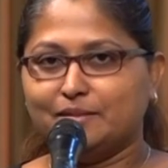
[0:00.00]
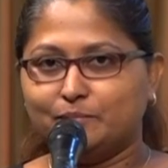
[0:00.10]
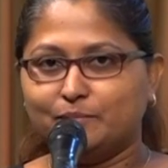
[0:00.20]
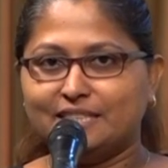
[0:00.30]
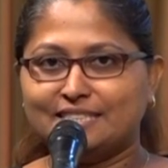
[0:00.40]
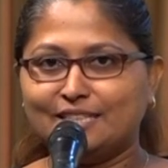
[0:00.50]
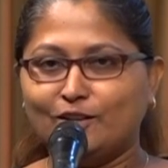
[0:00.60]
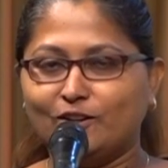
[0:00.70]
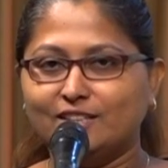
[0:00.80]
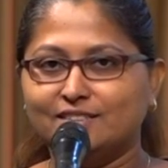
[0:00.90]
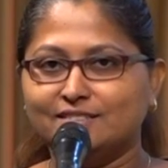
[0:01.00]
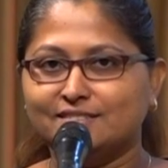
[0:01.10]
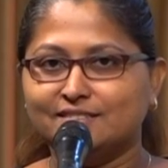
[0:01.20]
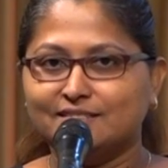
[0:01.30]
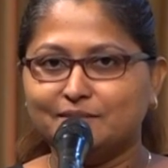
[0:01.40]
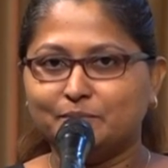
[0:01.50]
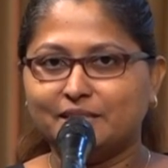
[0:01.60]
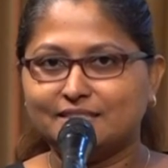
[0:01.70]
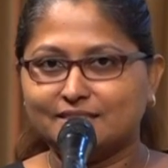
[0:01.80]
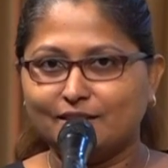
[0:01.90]
Praise the Lord.
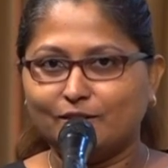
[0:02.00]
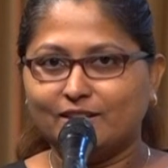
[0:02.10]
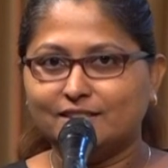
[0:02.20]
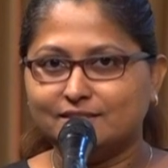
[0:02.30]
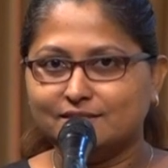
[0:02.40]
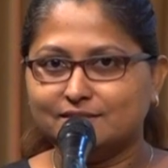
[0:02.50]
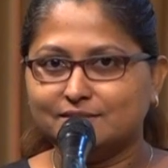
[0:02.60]
Praise the Lord.